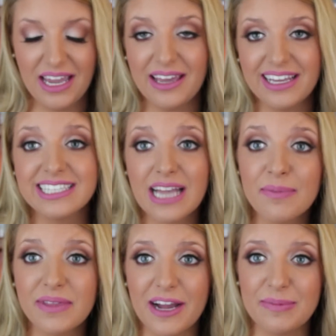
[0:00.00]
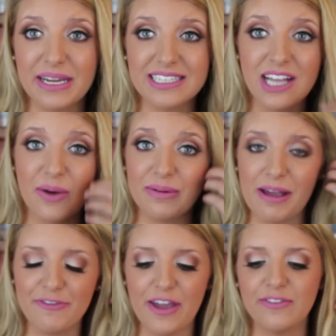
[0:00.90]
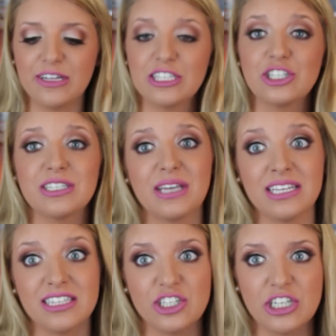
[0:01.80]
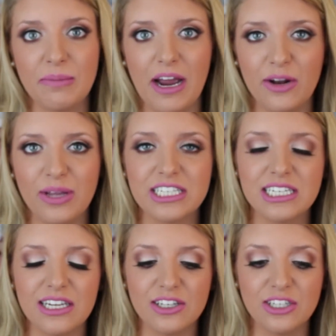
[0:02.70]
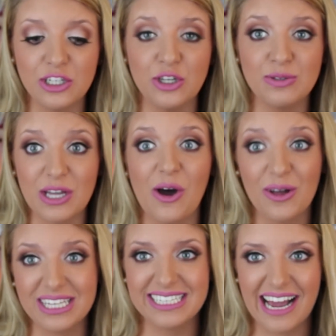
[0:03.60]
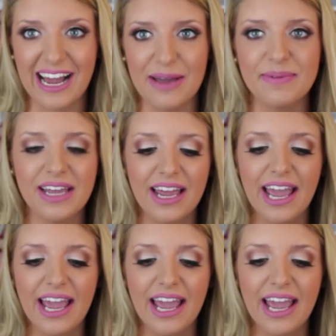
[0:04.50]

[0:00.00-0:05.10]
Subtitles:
It's up there, but it's not one of my favorites just because of the shimmer. I don't like to use it all the time.